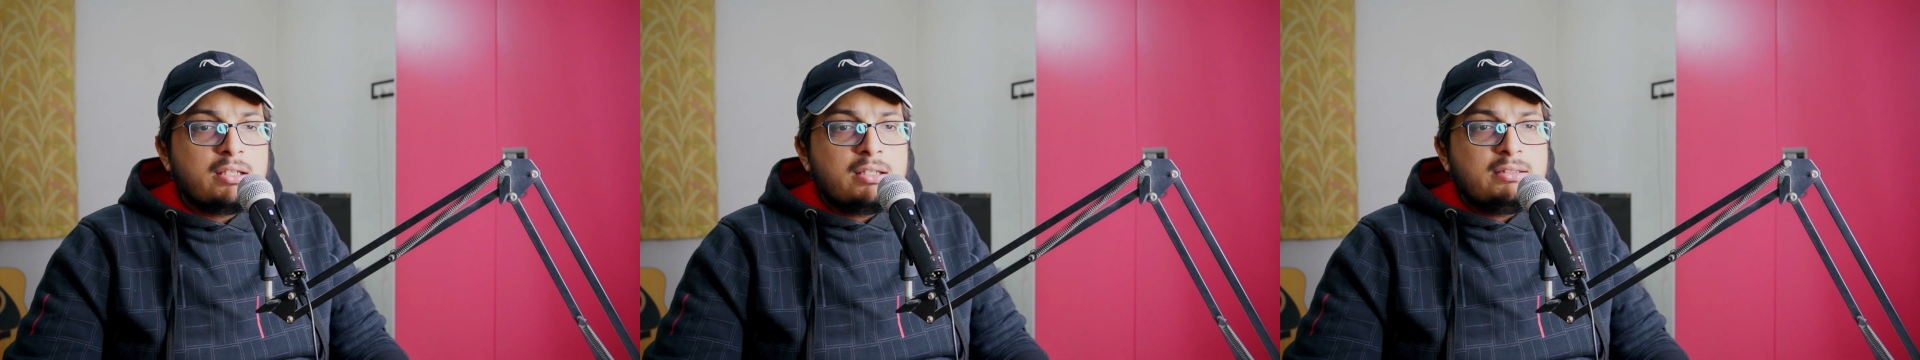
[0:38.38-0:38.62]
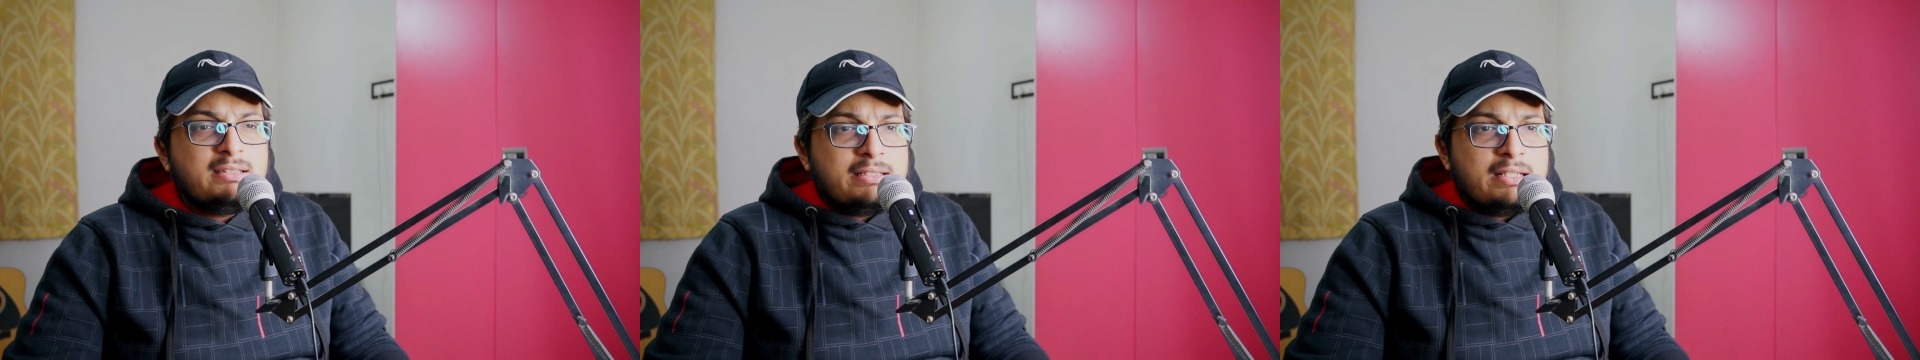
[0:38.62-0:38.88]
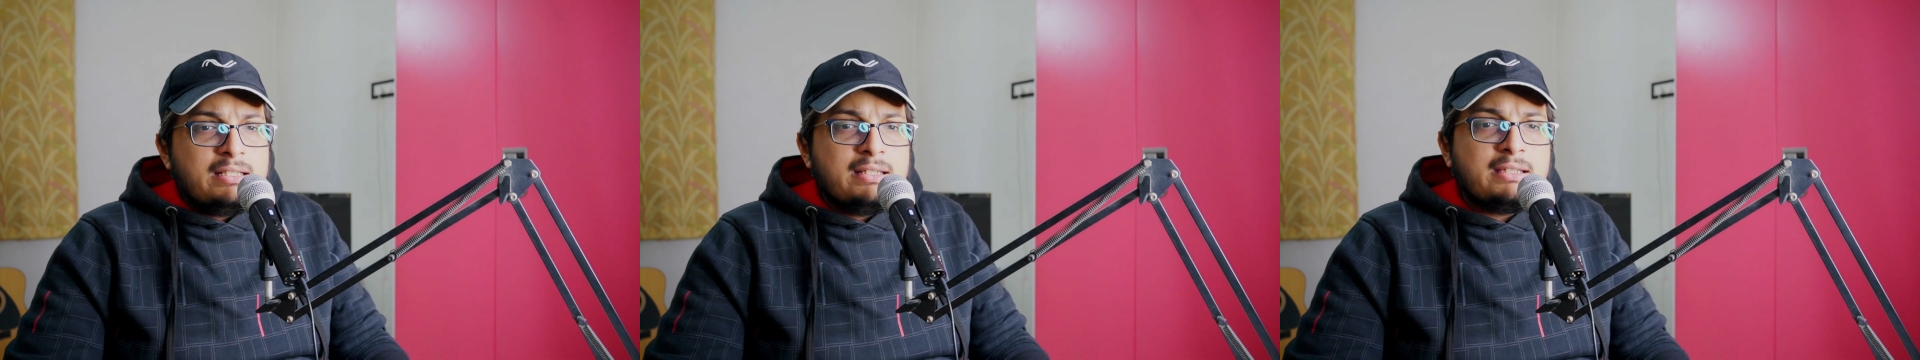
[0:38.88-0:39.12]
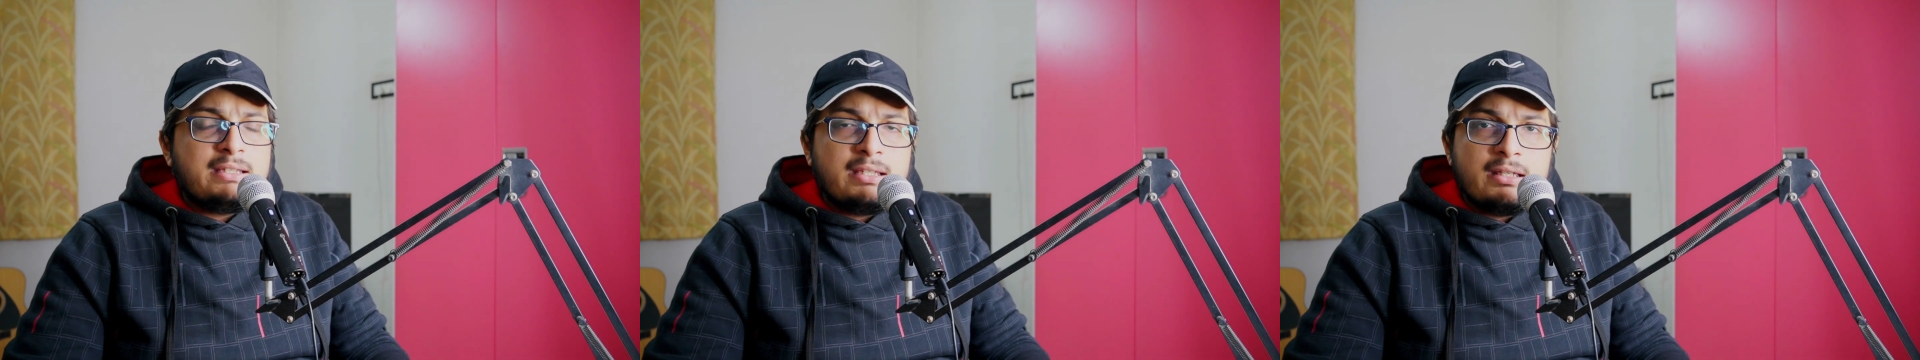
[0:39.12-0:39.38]
they
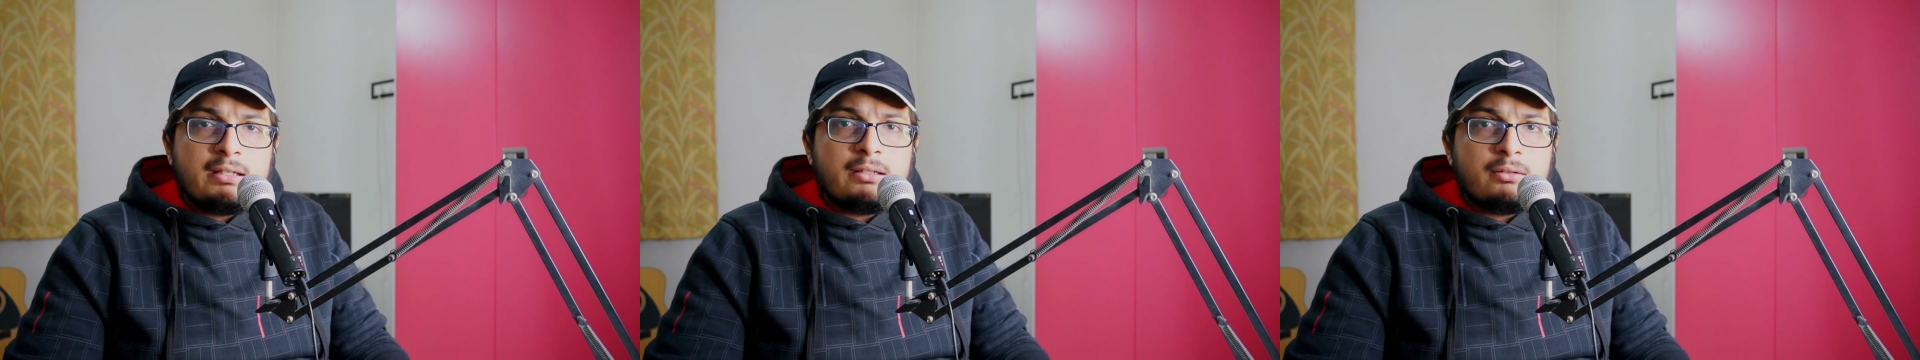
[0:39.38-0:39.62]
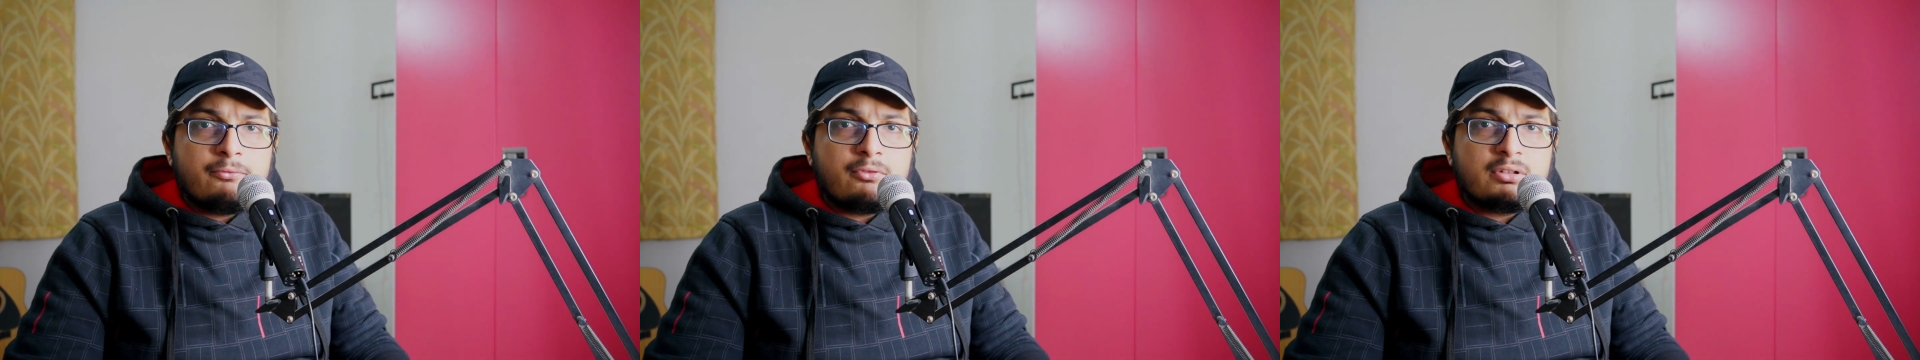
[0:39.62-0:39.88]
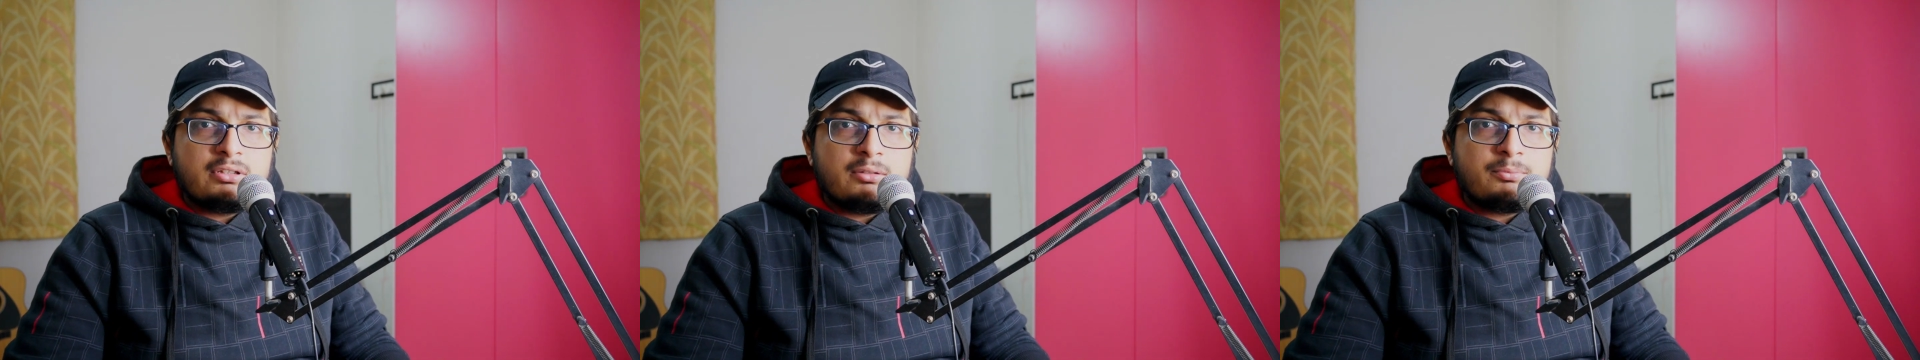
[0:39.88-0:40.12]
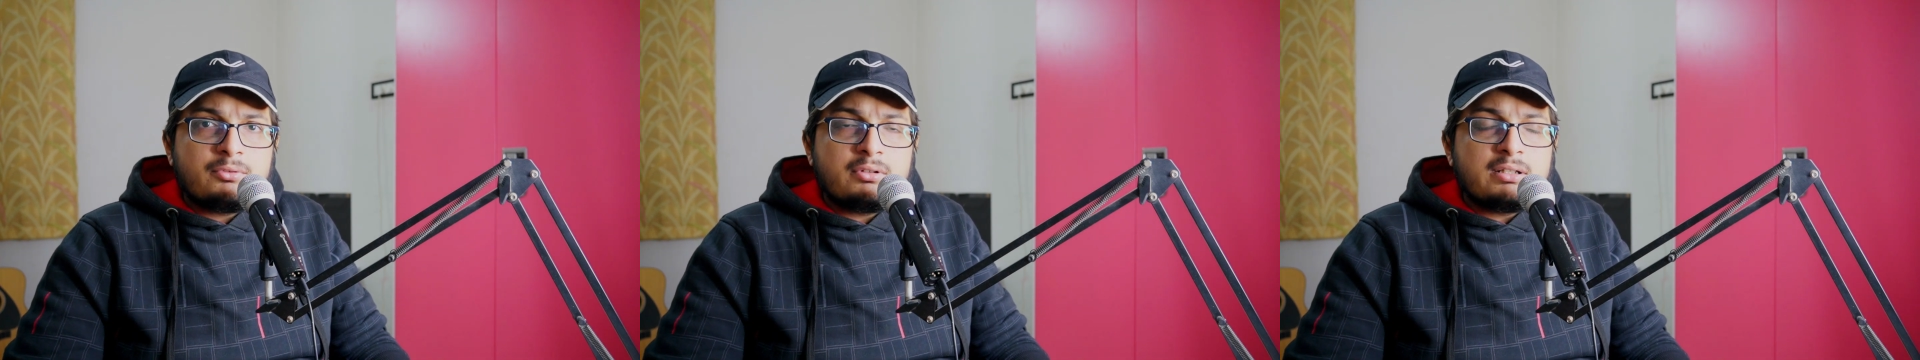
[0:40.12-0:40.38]
really care for
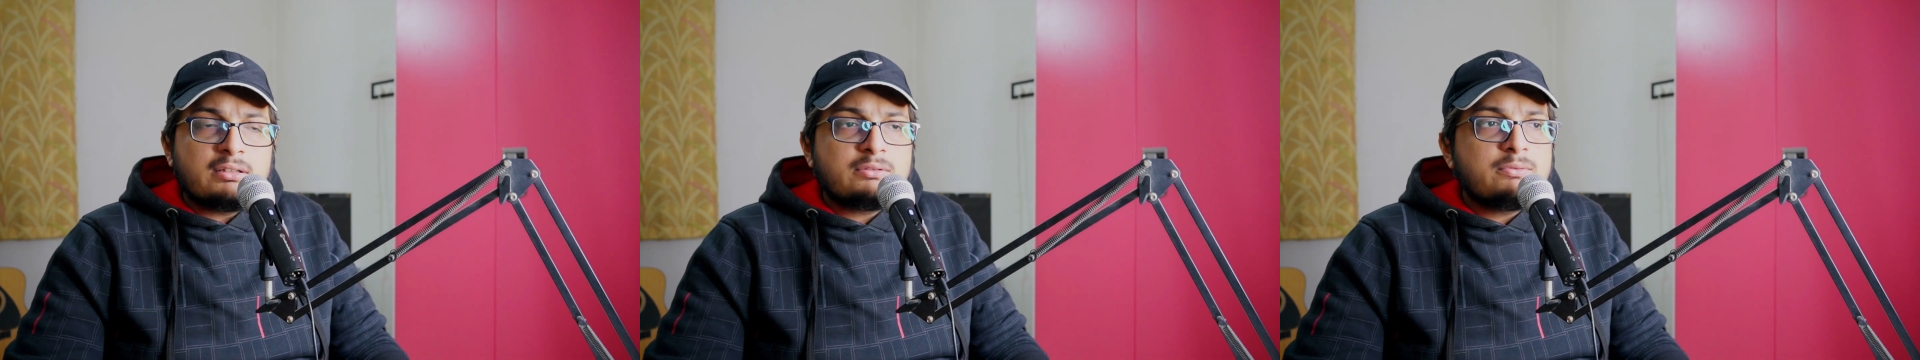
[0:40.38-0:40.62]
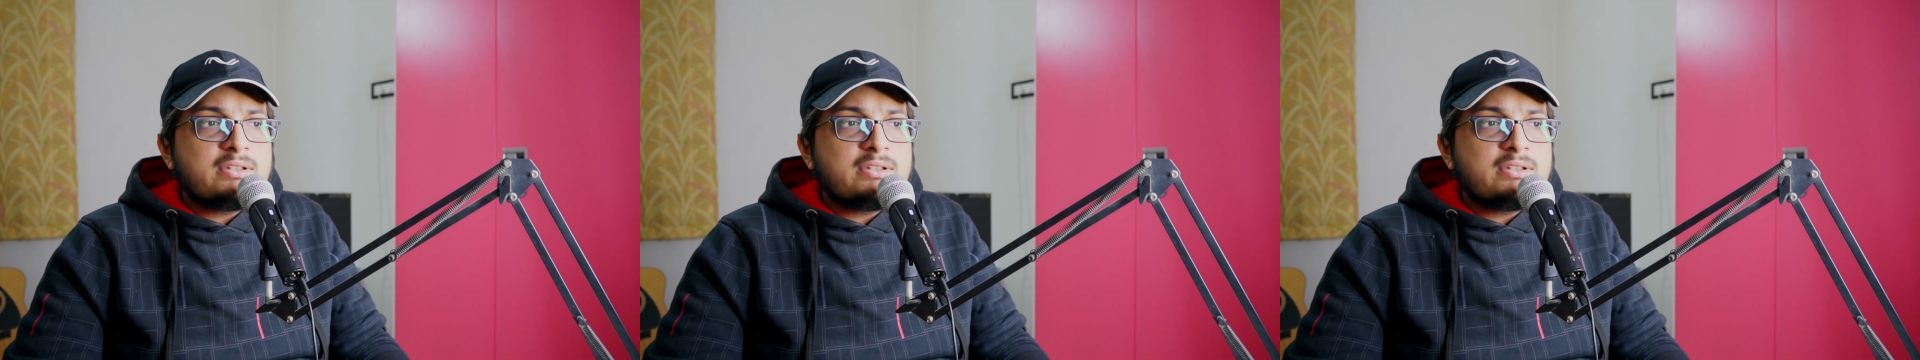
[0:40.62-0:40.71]
their products,